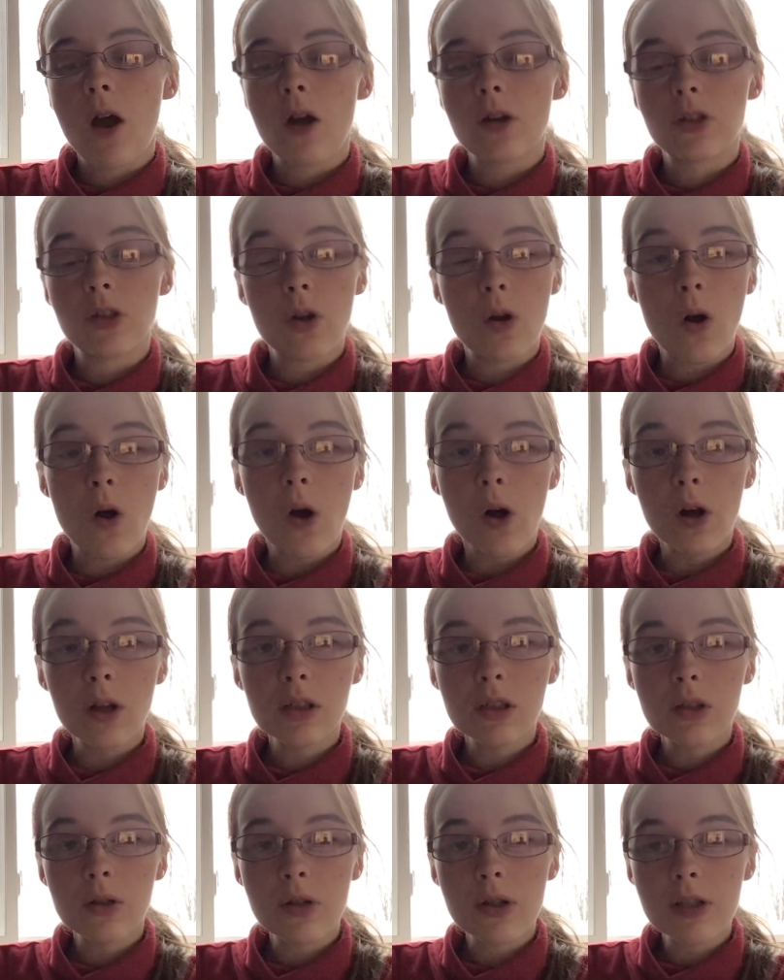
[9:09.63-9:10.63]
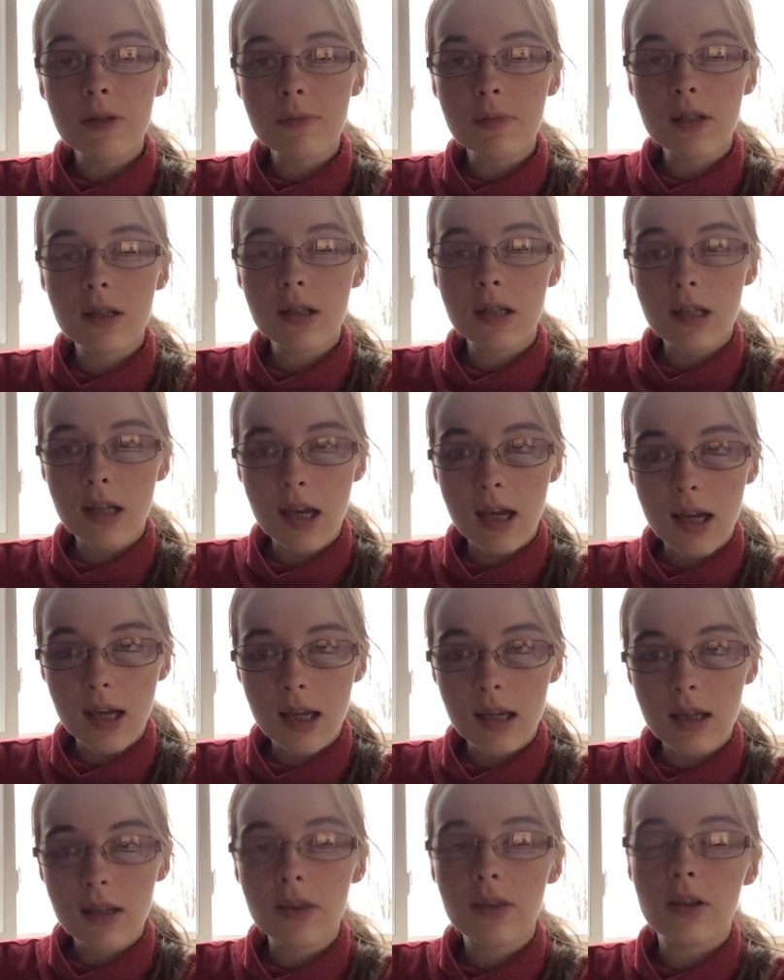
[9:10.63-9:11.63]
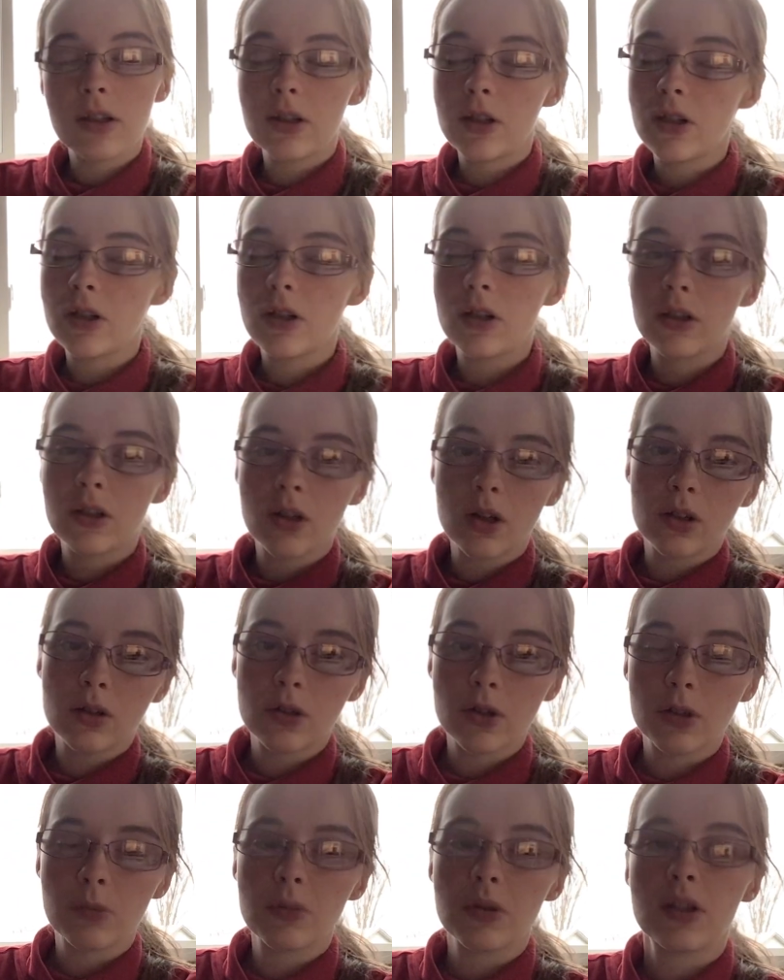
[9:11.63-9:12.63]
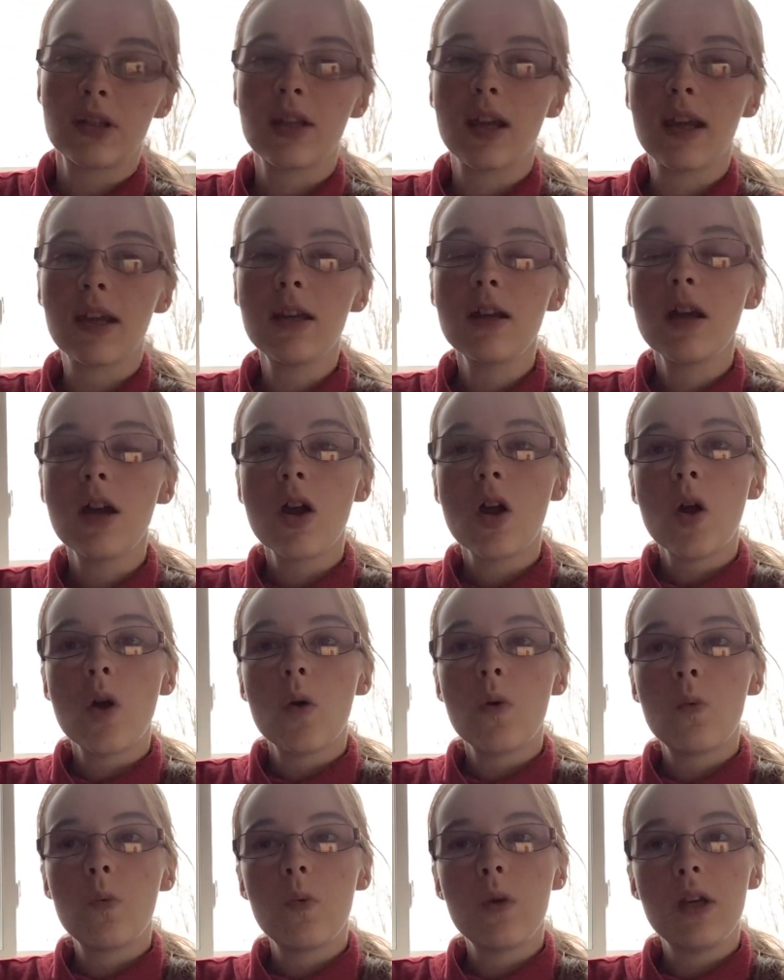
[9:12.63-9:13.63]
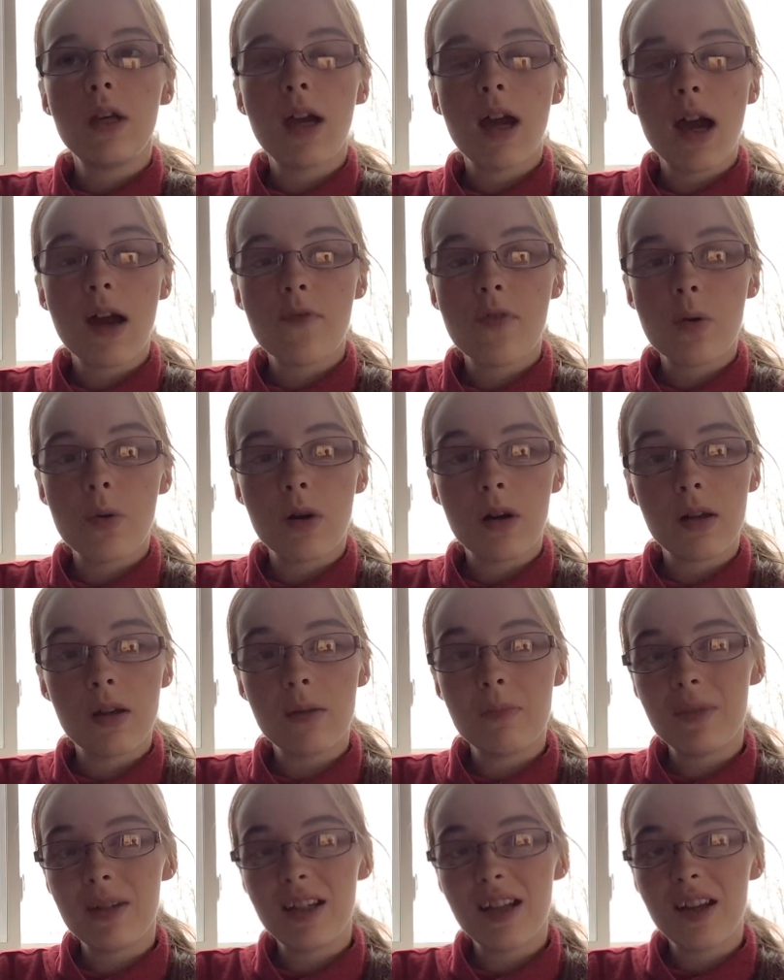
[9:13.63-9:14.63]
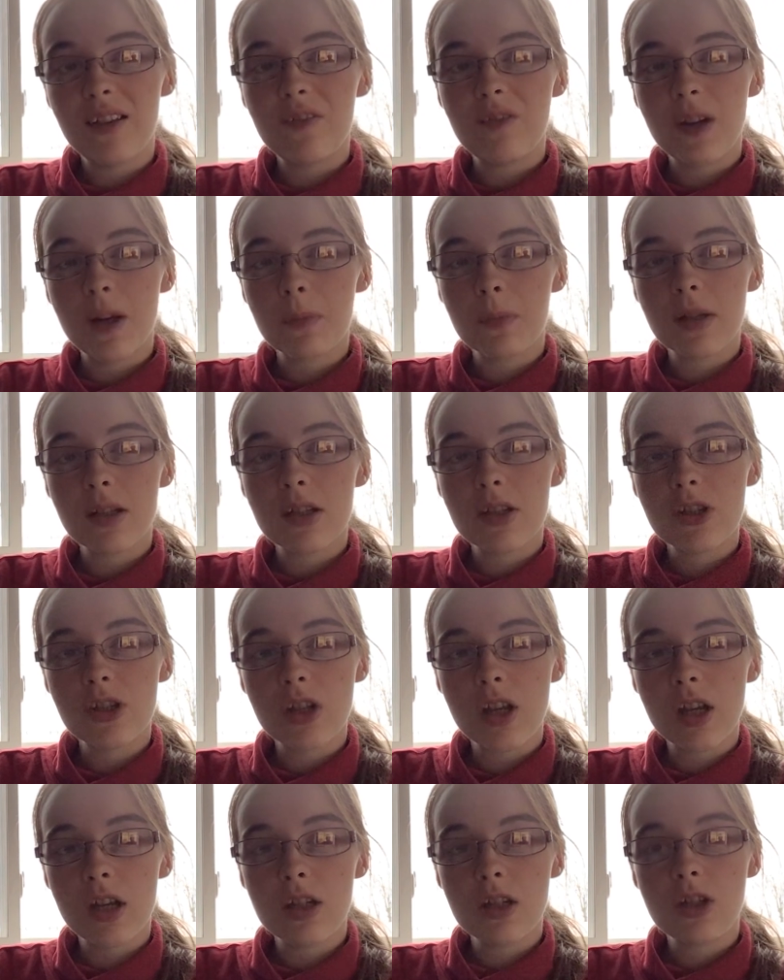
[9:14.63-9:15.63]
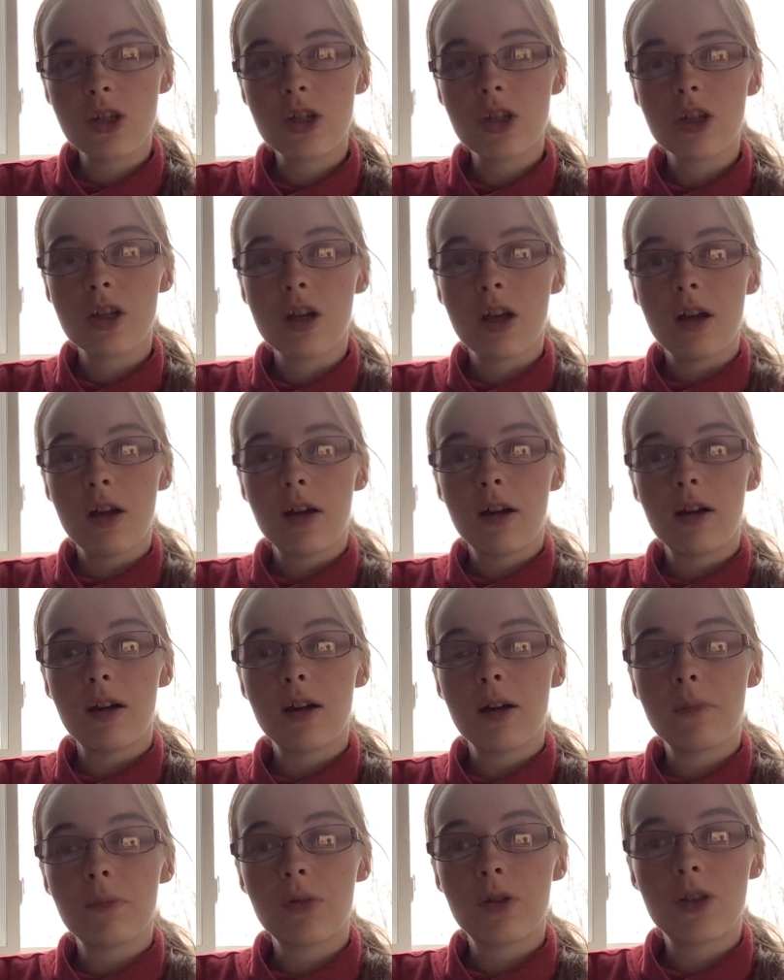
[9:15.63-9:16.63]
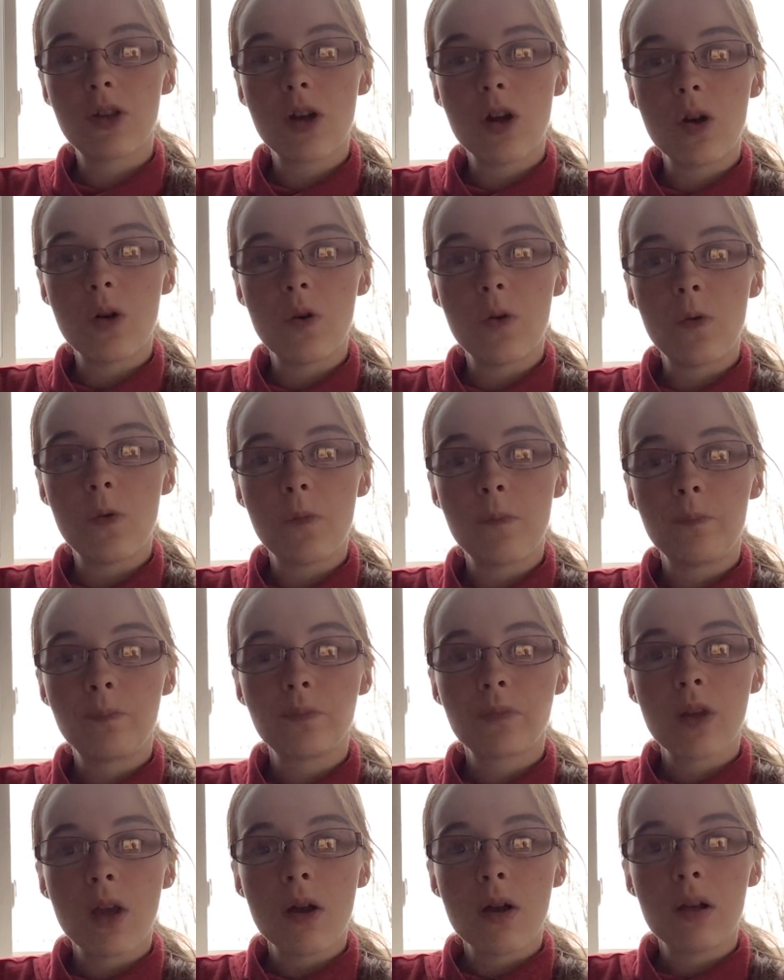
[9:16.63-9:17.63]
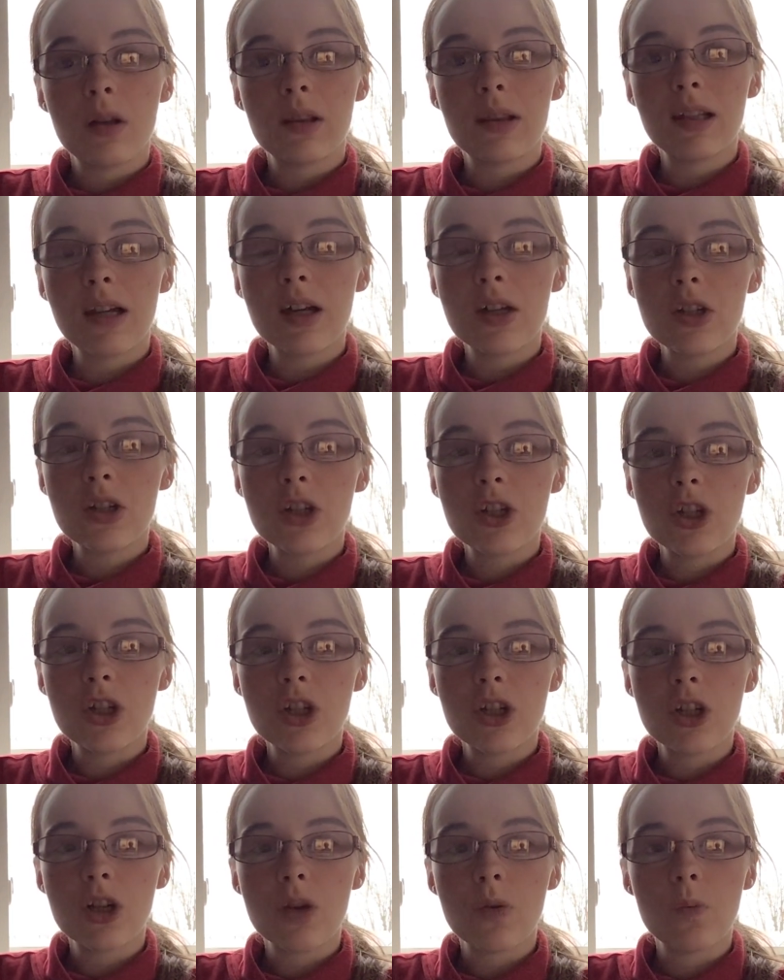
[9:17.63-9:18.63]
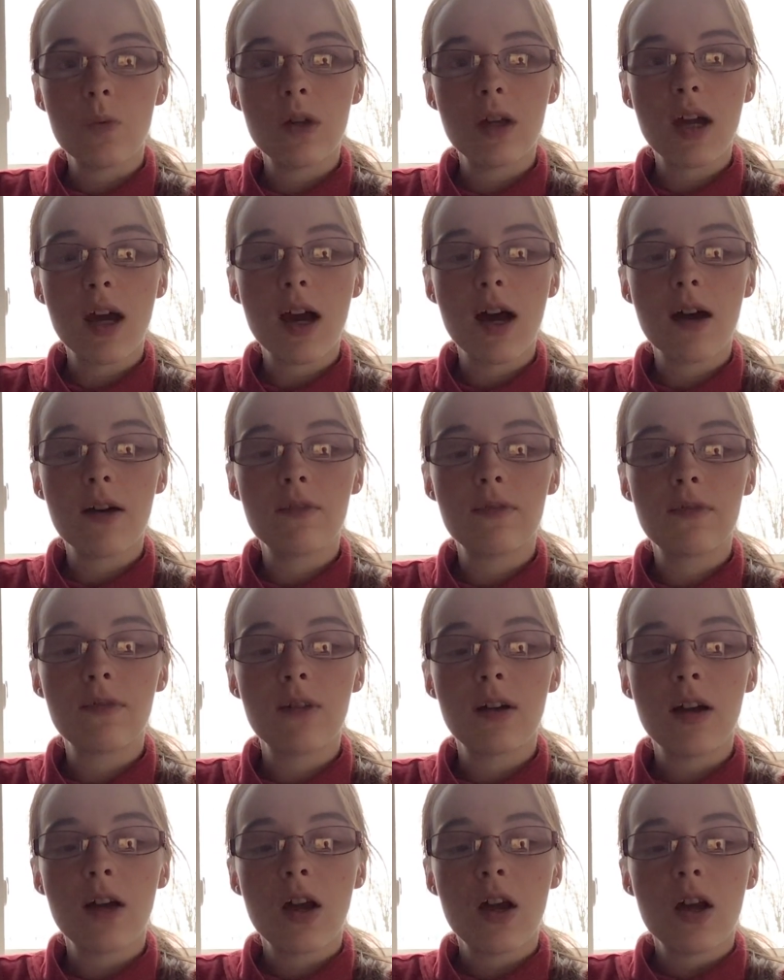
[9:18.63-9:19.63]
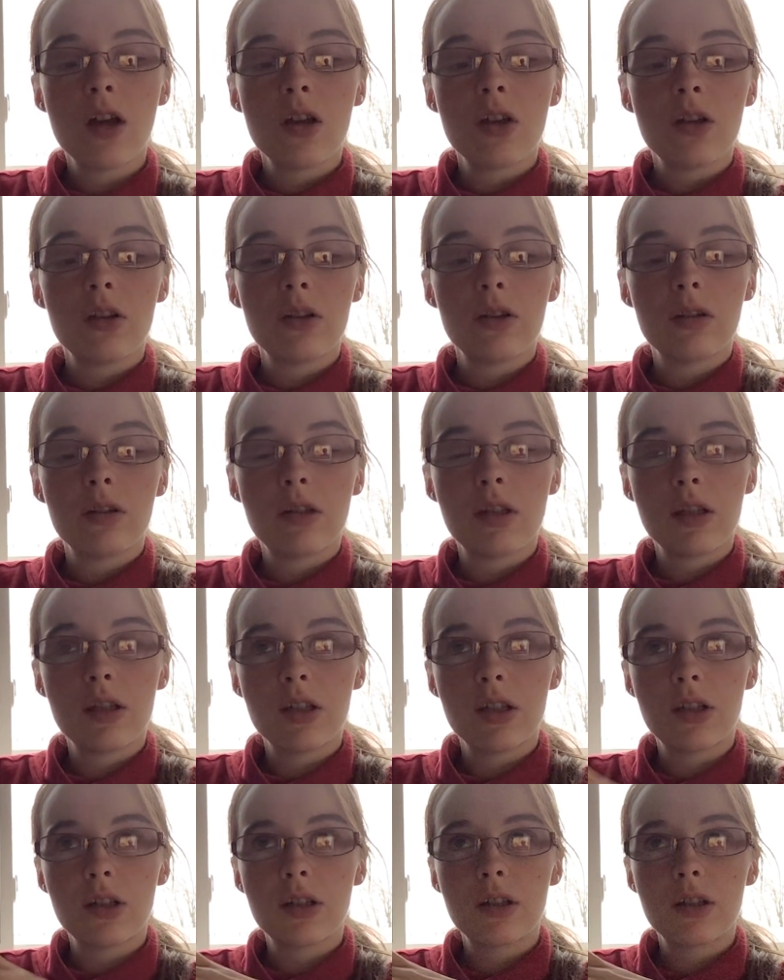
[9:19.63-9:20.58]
So on Christmas Day, this year it's on Christmas Day, we have our immediate family exchange. So lunch, we have, this is